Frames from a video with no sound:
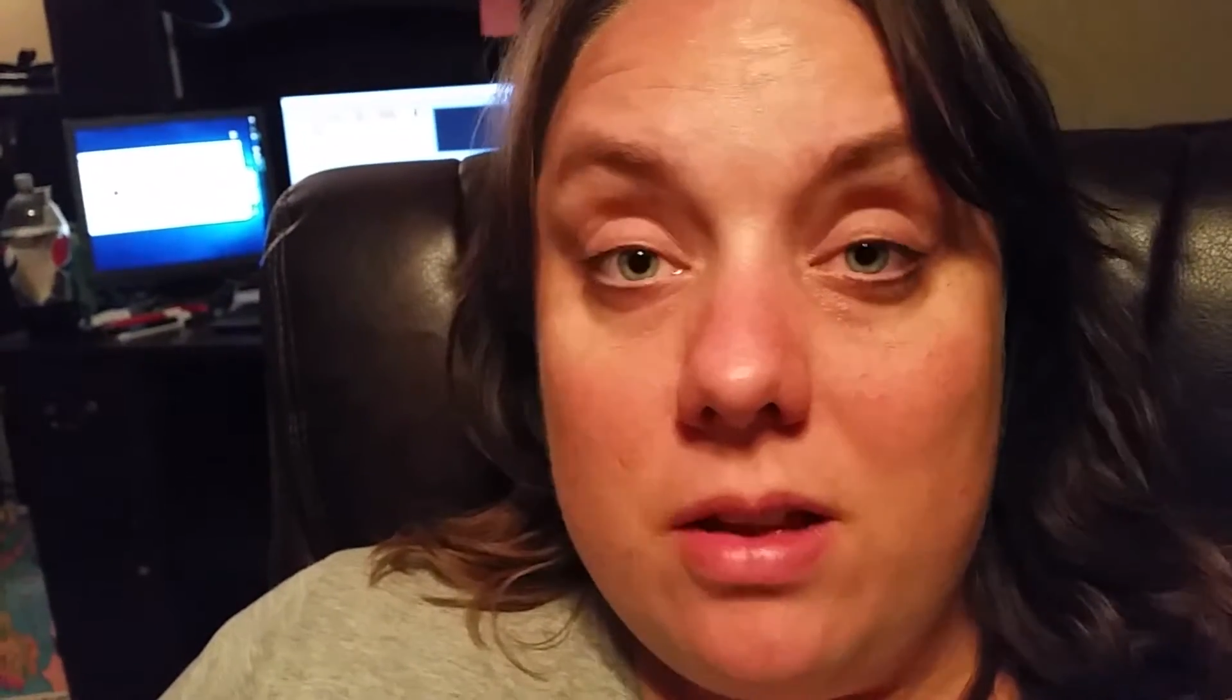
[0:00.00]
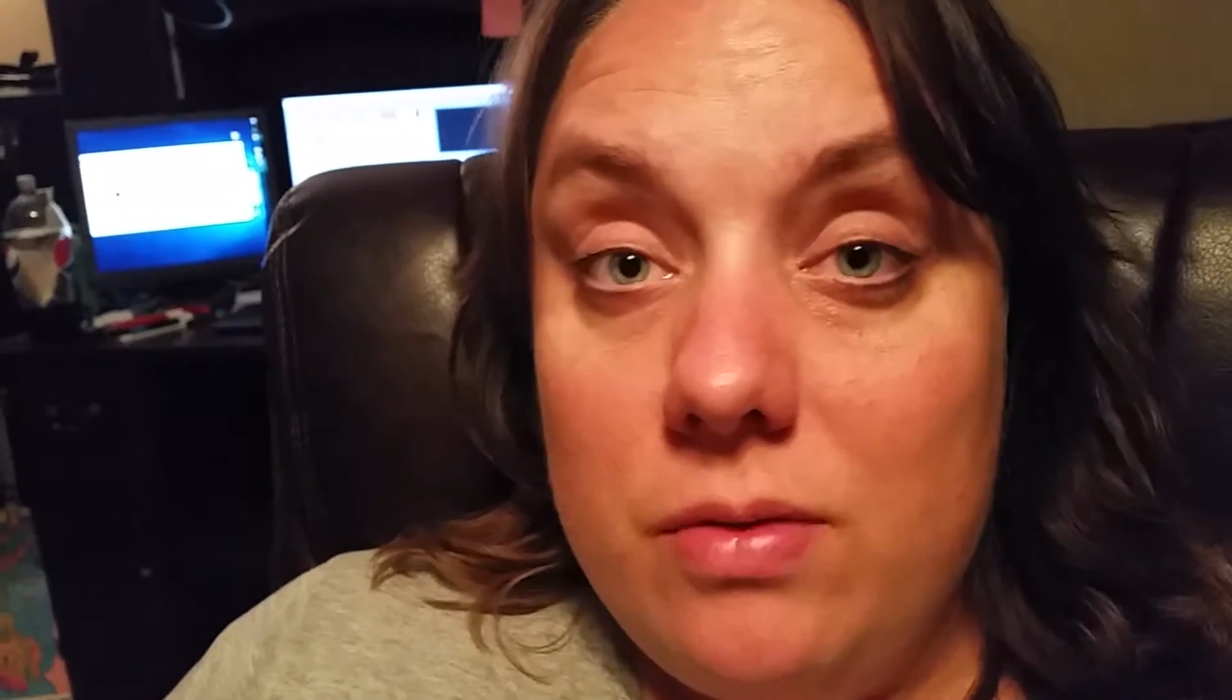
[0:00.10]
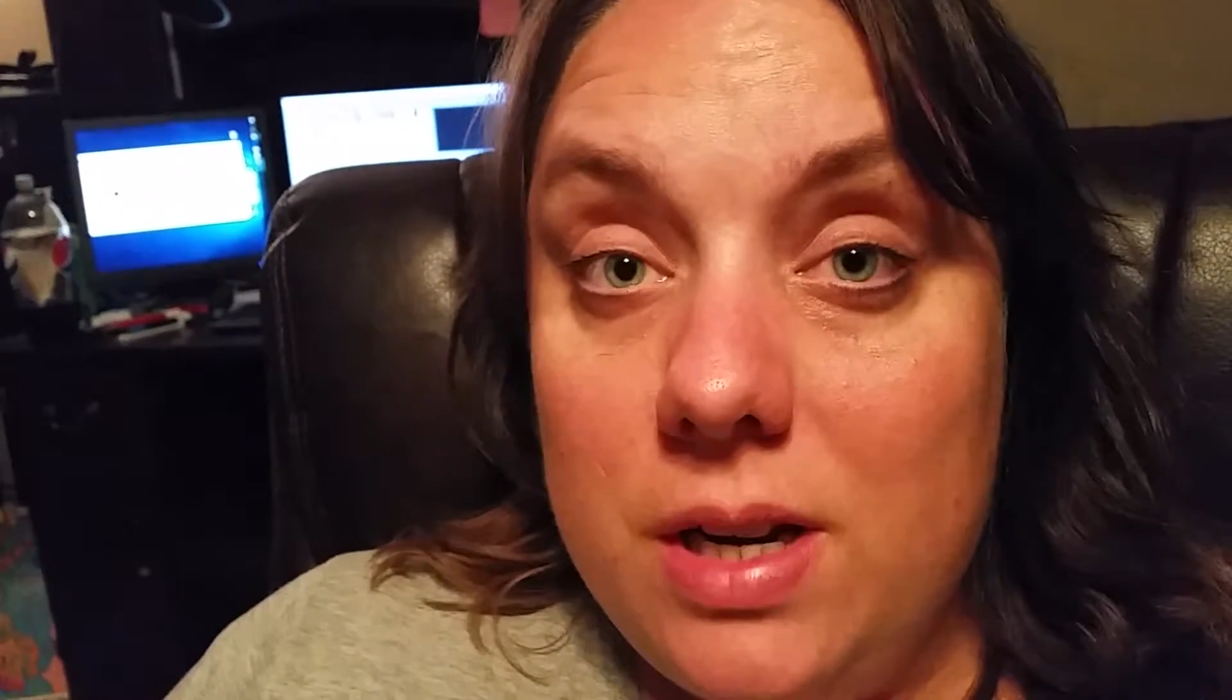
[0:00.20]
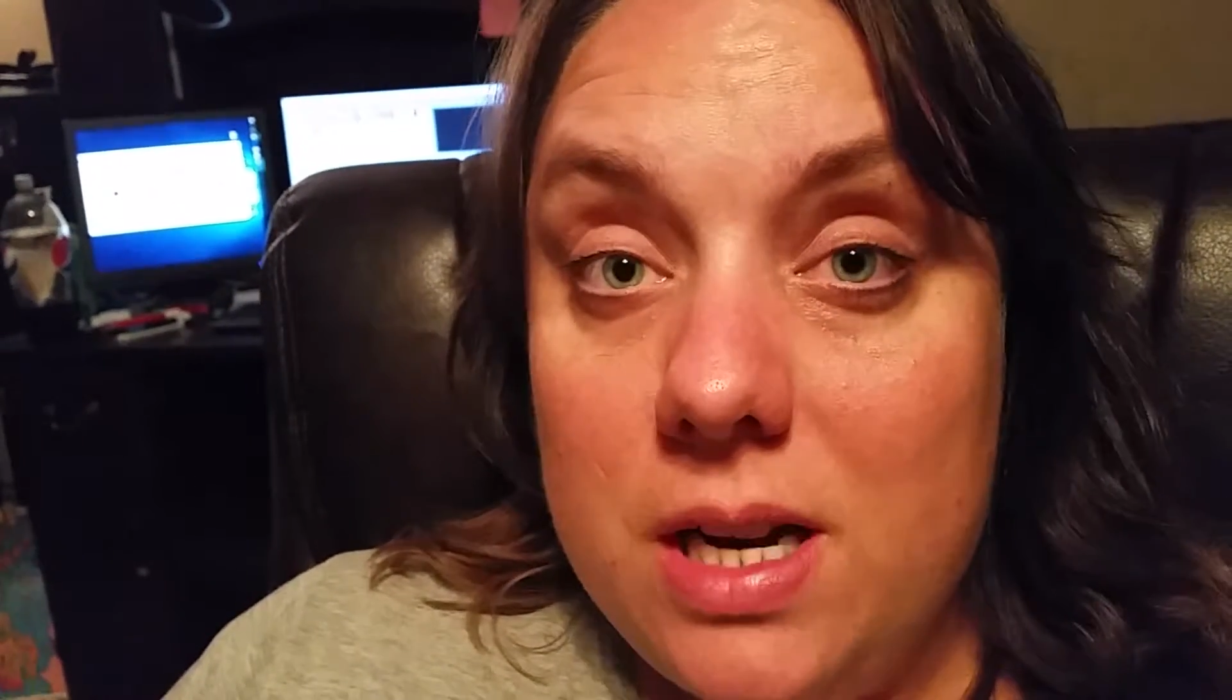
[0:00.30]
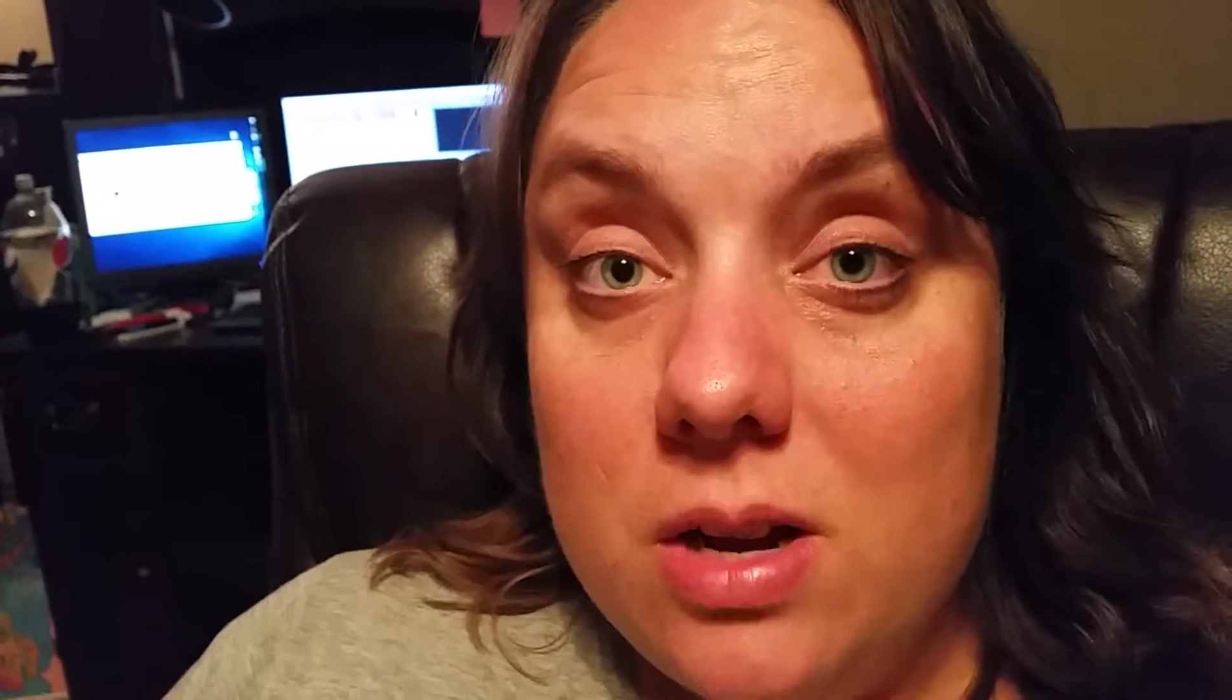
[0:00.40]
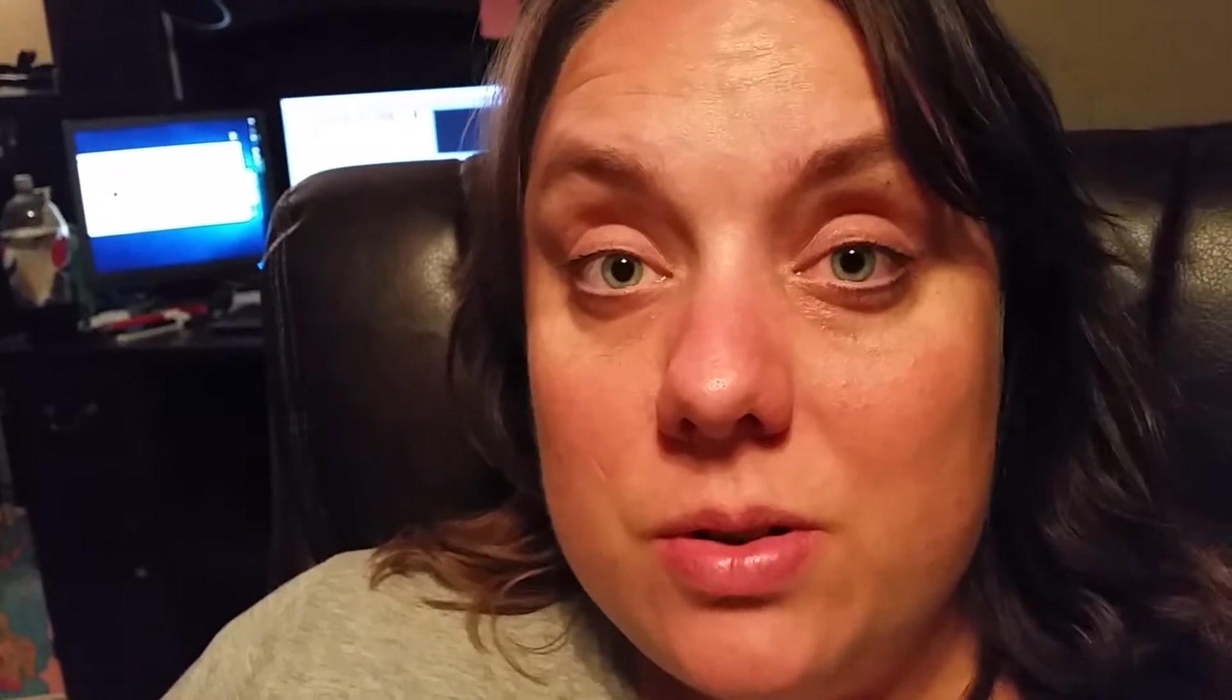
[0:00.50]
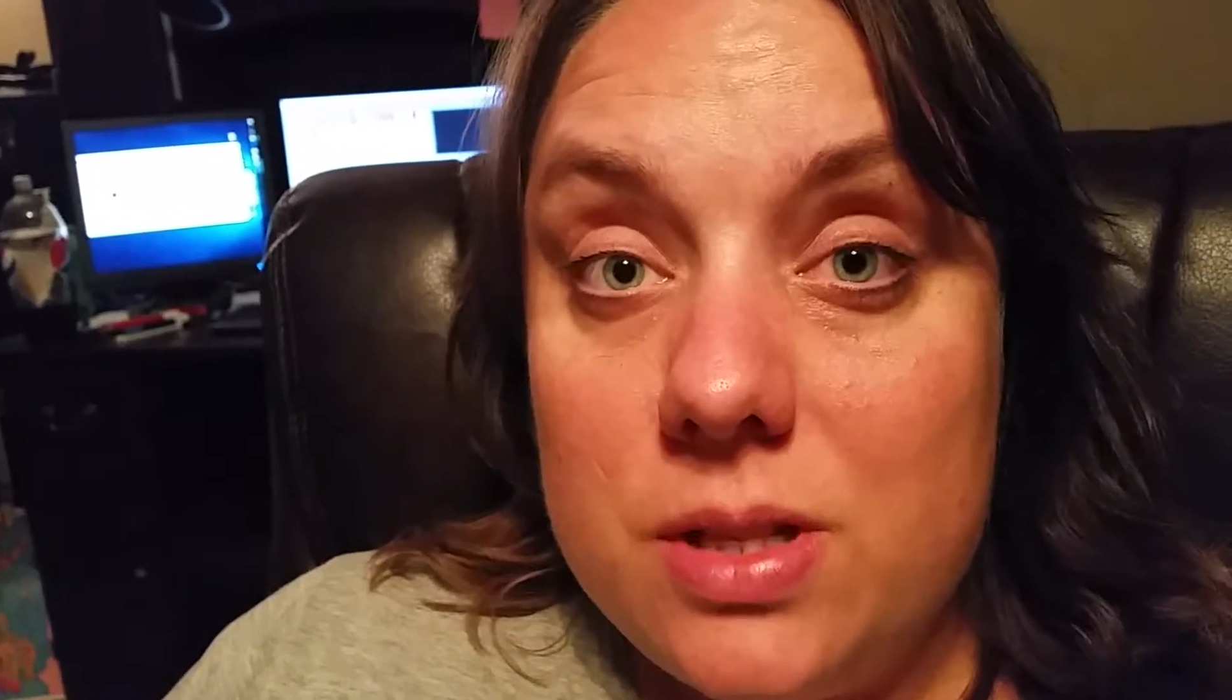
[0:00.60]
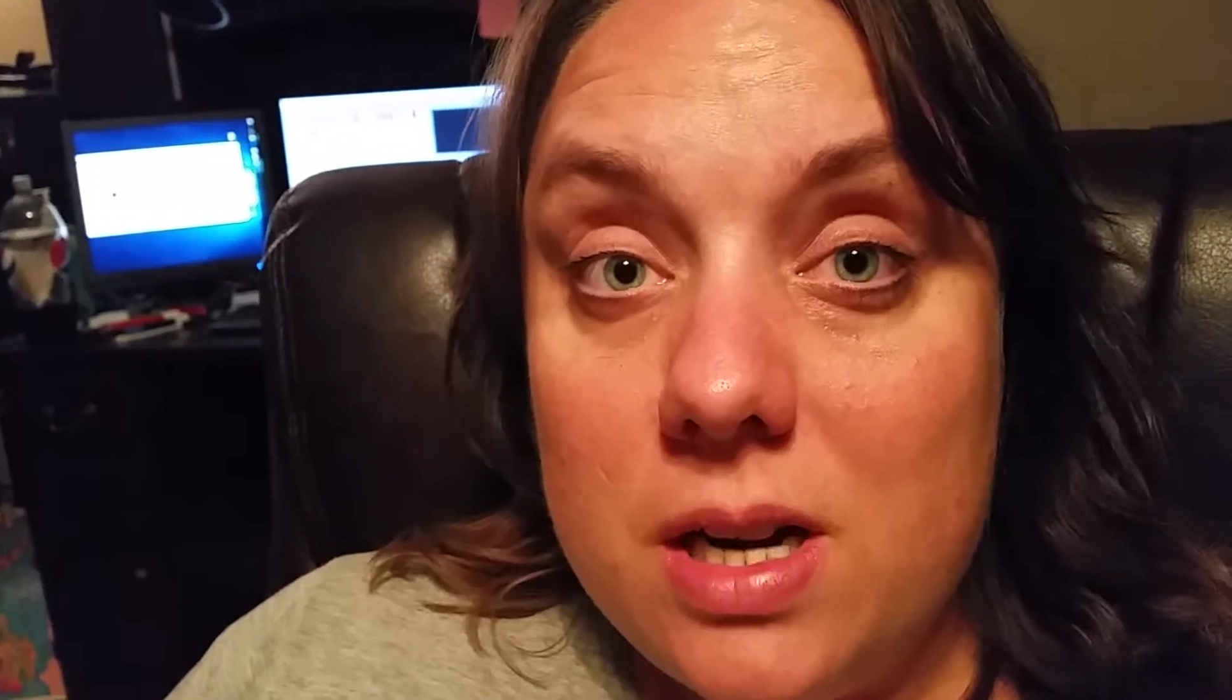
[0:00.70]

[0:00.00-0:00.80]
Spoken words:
videos that